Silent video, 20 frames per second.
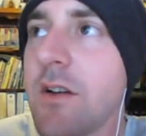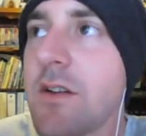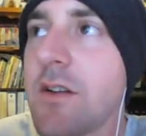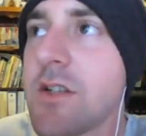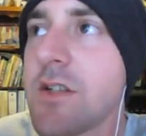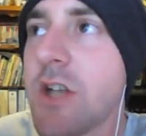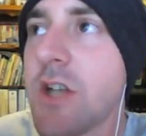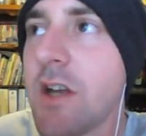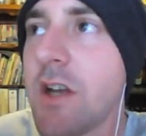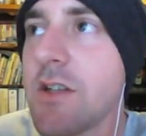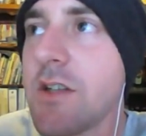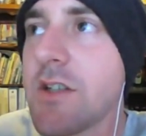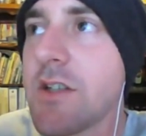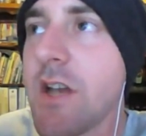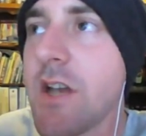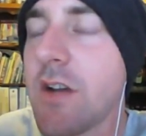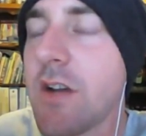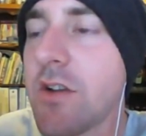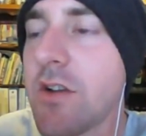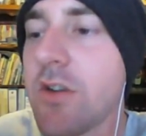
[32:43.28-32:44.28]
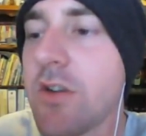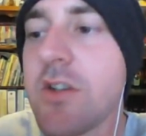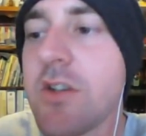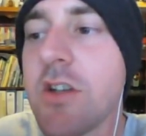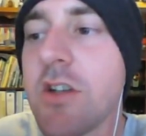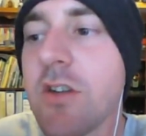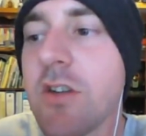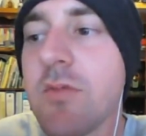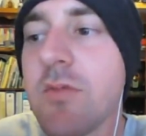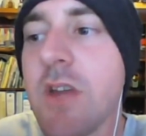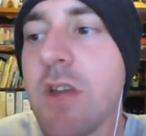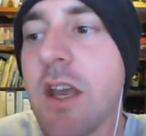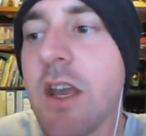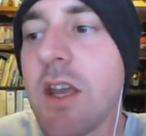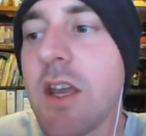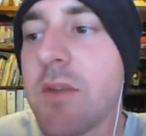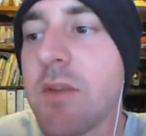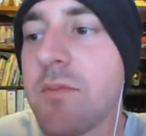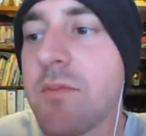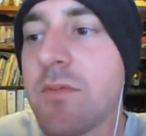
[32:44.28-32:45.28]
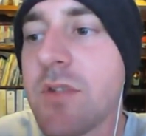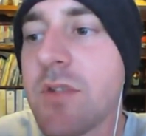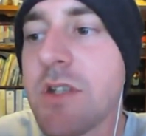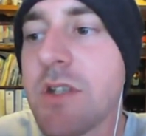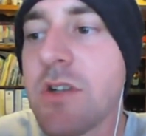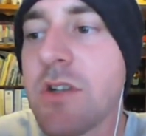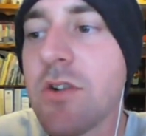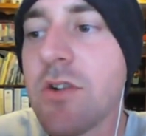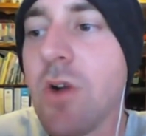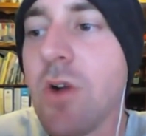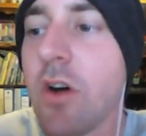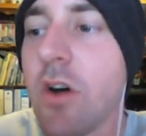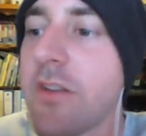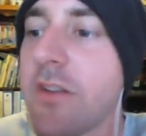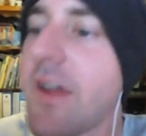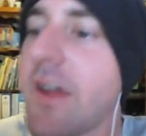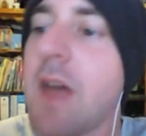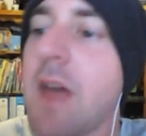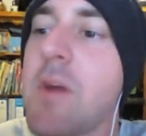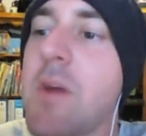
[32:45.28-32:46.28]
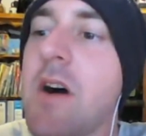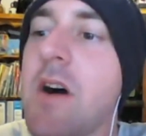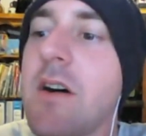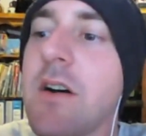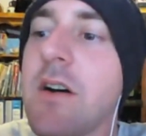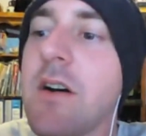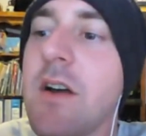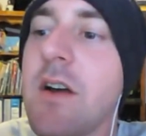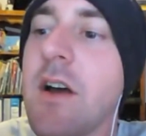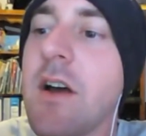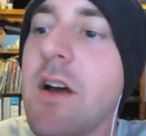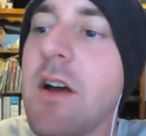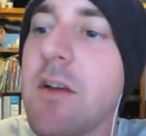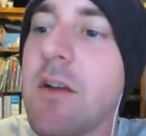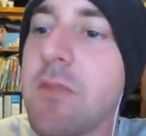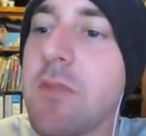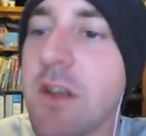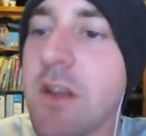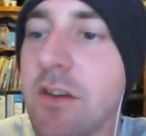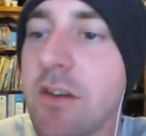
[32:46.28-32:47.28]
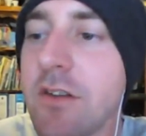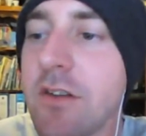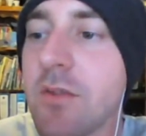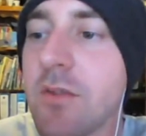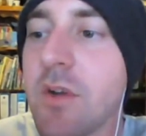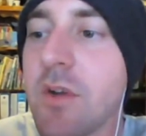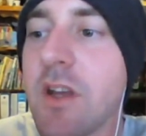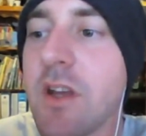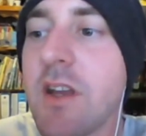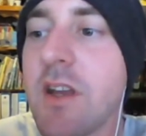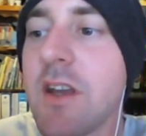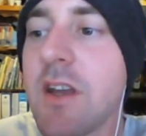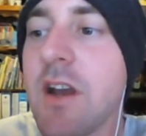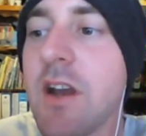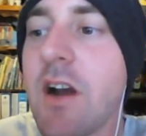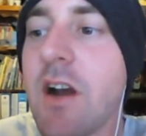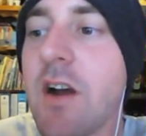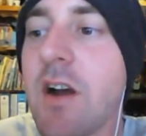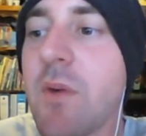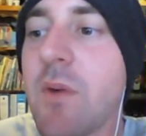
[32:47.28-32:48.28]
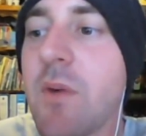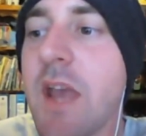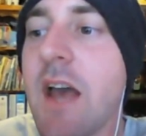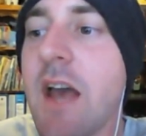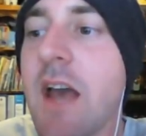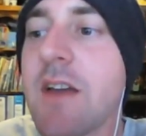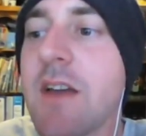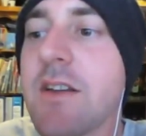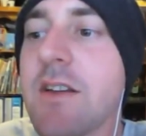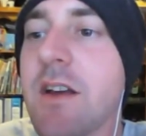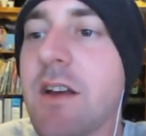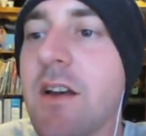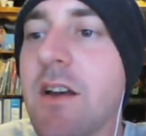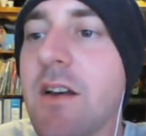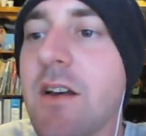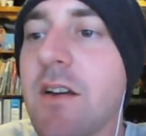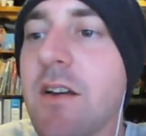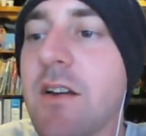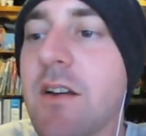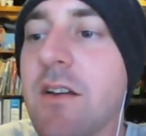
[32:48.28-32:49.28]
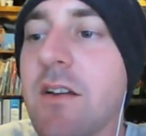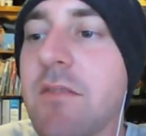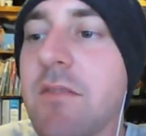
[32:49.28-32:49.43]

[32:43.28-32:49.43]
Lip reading: changed our YouTube name to AUSHAMMER because we had a